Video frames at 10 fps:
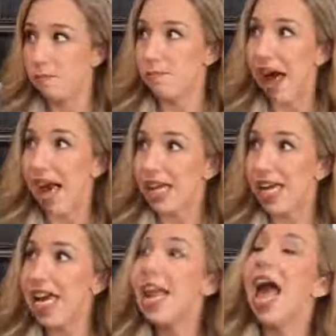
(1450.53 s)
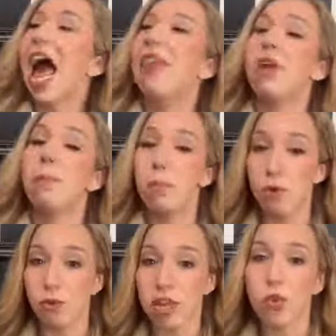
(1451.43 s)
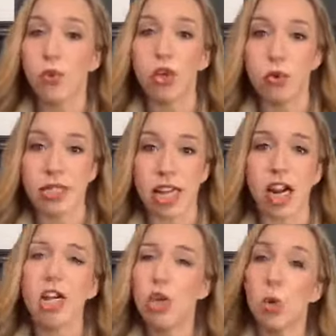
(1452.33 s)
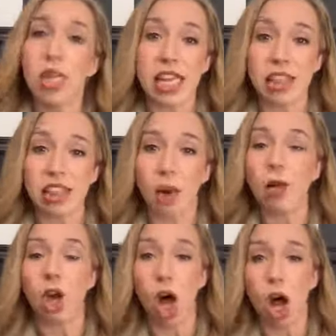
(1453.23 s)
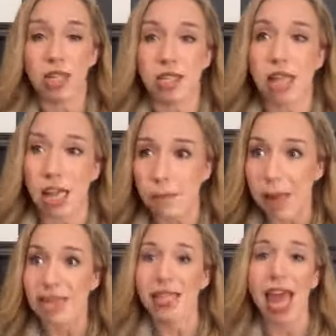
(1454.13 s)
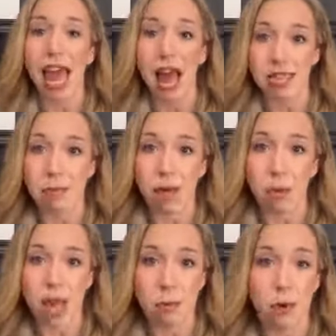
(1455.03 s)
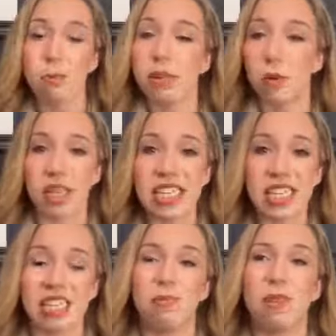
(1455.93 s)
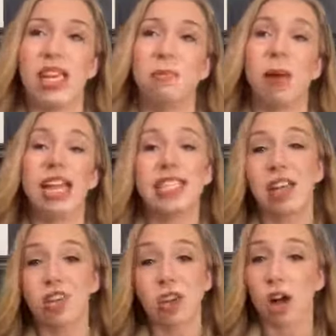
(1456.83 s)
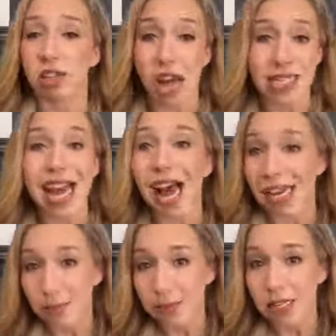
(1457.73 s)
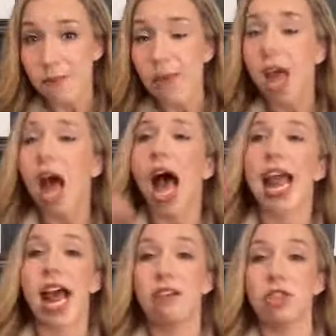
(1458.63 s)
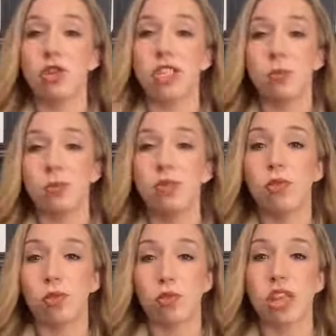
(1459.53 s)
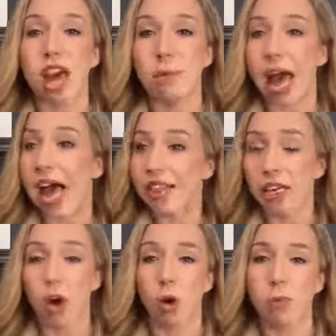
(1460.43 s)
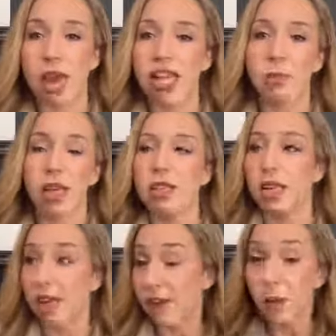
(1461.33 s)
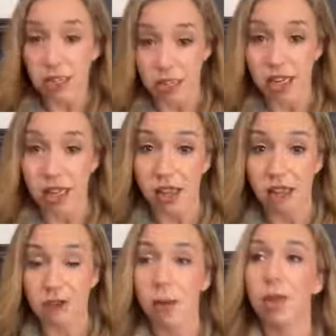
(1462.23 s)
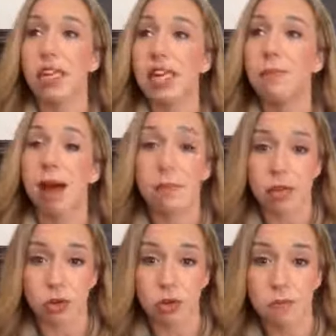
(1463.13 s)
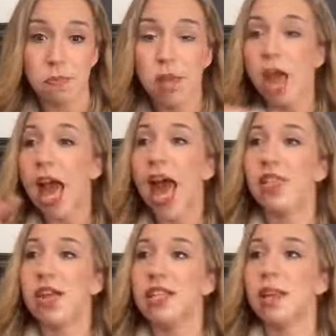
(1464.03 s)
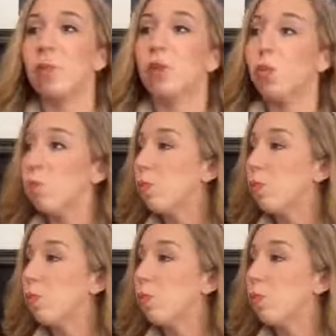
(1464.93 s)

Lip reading: magnet and then move it to a new center. And you would think that would cause like mass chaos at my whiteboard, but it really doesn't, because my centers are not timed. I have students move through them at their own pace, because like if I were cleaning my bedroom and then someone